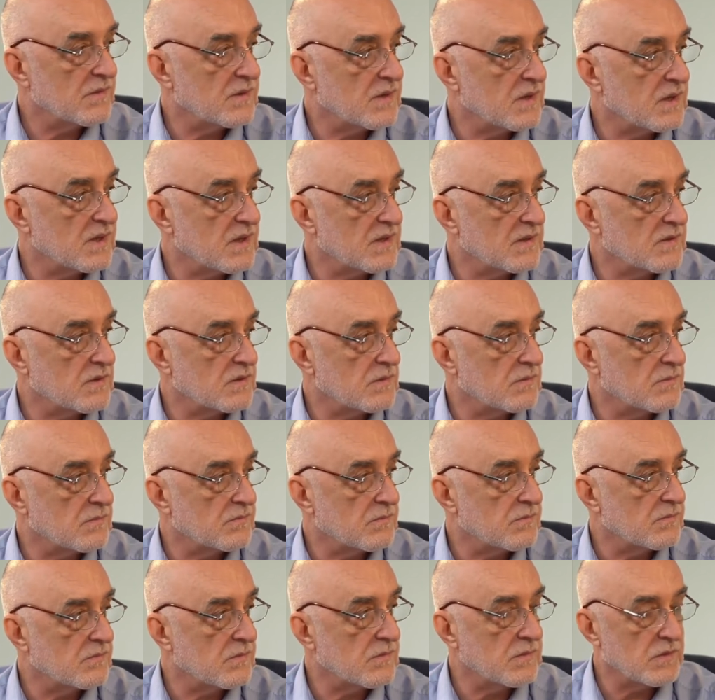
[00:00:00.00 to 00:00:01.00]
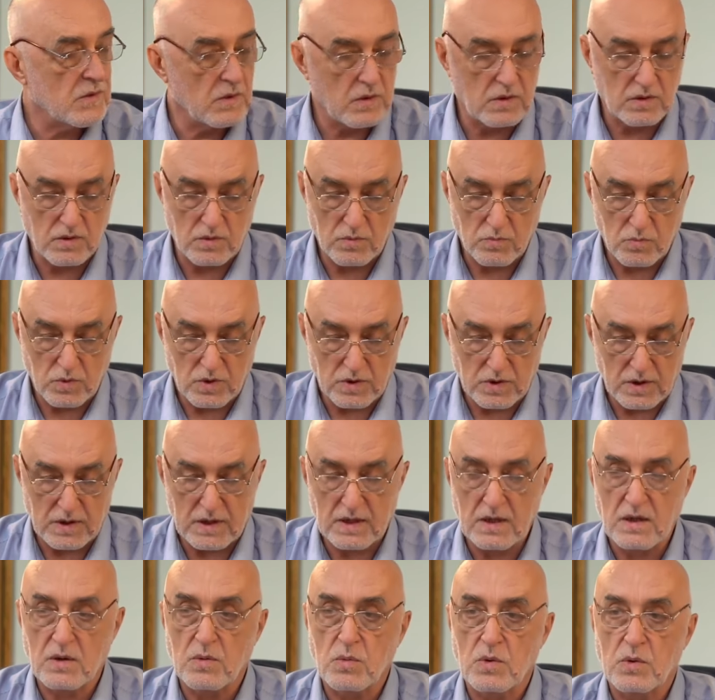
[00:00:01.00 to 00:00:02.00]
and where the
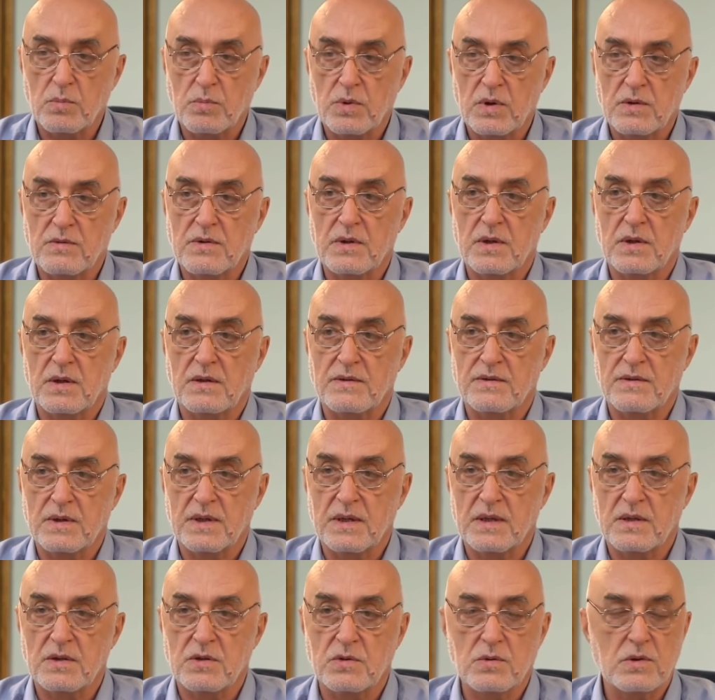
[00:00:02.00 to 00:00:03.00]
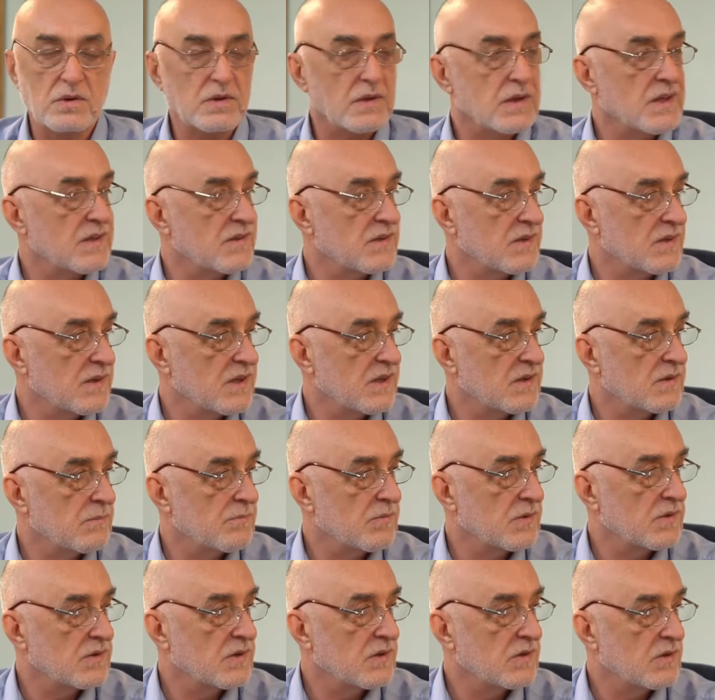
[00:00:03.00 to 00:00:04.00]
gear will perfectly fit into its designated
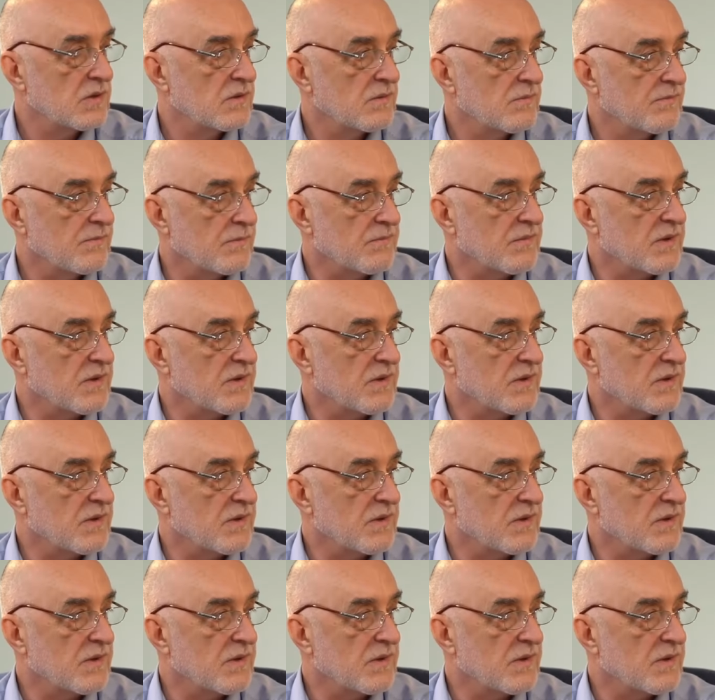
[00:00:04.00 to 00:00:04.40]
position.